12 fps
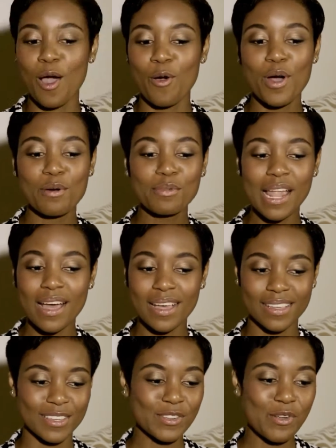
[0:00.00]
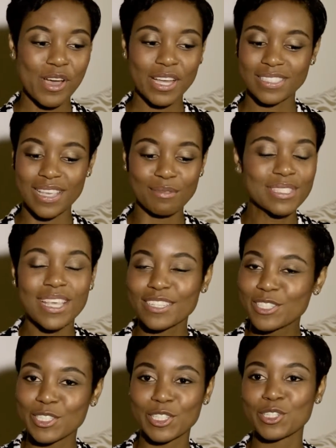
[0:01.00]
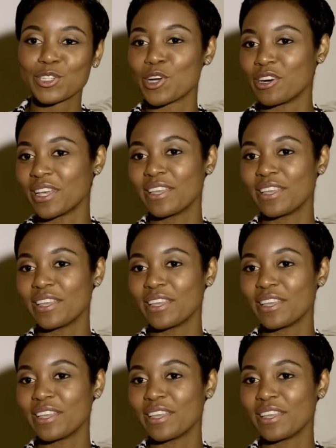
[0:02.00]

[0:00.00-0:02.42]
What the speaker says: Well, Mia, you know what? I'm such a chill girl.